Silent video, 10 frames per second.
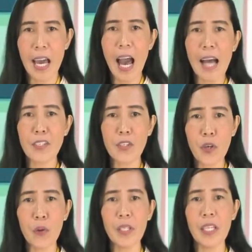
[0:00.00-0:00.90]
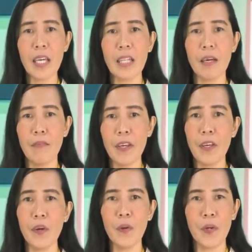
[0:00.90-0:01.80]
as shown in the
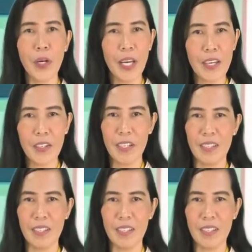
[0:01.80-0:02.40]
video earlier.